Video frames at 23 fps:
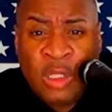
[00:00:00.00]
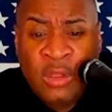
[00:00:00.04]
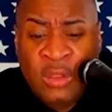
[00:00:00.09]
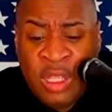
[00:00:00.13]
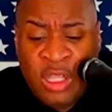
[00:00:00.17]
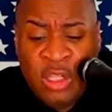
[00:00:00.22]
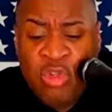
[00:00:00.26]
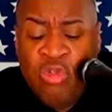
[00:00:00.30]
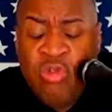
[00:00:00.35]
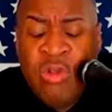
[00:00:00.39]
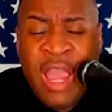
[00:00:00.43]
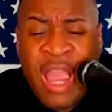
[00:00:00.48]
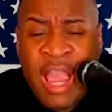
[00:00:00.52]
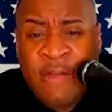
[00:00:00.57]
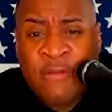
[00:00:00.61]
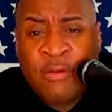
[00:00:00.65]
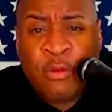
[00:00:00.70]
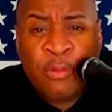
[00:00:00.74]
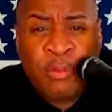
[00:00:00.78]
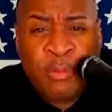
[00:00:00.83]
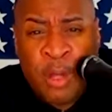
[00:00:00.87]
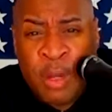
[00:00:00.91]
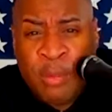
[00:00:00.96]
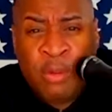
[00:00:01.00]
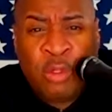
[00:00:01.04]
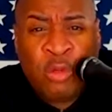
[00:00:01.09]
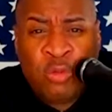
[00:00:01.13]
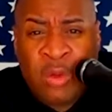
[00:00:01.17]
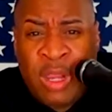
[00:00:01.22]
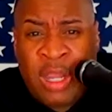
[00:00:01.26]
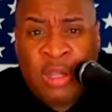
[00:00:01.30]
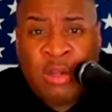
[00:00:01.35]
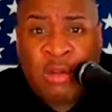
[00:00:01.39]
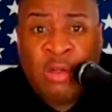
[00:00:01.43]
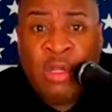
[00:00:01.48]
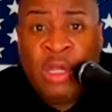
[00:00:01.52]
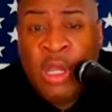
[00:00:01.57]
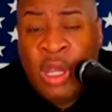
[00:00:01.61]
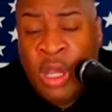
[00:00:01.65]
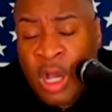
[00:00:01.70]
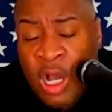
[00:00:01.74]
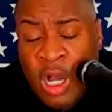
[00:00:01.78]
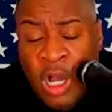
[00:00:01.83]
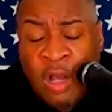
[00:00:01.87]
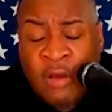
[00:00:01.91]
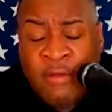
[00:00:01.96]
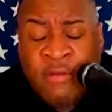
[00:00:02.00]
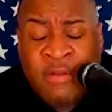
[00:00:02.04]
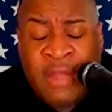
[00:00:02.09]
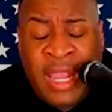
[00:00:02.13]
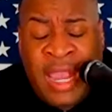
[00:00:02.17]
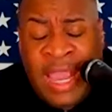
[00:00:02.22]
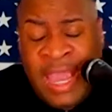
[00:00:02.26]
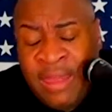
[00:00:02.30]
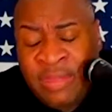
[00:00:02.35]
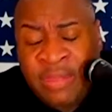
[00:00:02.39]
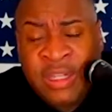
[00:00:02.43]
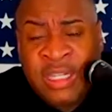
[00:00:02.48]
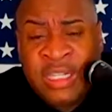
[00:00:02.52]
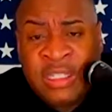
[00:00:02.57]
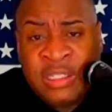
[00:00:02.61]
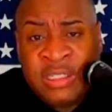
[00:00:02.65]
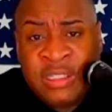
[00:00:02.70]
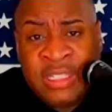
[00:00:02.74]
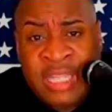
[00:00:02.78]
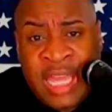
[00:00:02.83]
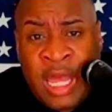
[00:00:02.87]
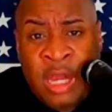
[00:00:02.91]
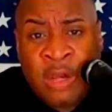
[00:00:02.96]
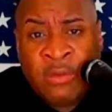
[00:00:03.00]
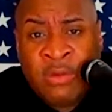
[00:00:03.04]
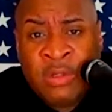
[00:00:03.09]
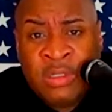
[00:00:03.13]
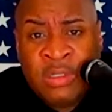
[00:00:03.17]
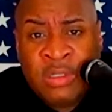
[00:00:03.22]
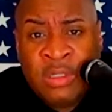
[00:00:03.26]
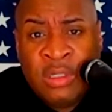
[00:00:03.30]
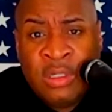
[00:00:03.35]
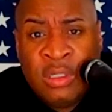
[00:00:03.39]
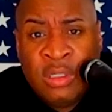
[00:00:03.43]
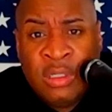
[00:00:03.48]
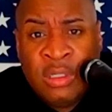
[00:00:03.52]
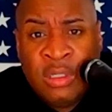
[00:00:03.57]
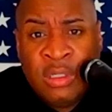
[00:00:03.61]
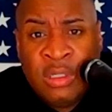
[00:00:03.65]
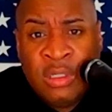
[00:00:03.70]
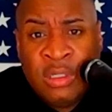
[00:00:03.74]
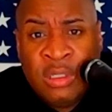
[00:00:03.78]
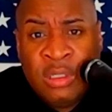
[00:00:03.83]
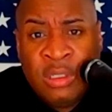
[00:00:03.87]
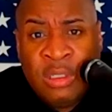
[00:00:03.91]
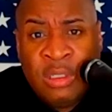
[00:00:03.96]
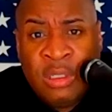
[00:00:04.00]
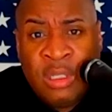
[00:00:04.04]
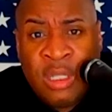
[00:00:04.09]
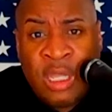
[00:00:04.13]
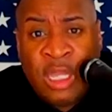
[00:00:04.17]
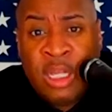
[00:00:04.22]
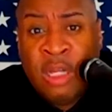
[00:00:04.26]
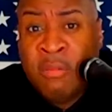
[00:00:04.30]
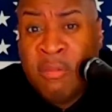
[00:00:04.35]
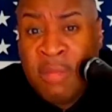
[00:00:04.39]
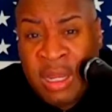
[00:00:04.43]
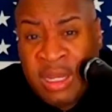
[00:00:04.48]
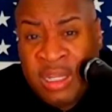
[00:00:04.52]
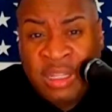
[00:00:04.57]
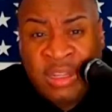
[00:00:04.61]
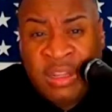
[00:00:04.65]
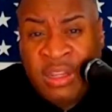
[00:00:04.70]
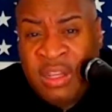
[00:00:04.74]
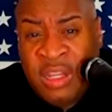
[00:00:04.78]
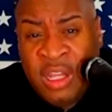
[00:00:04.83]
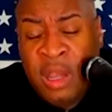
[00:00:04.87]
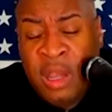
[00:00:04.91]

Now, you have a public record of athlete salaries. And the money that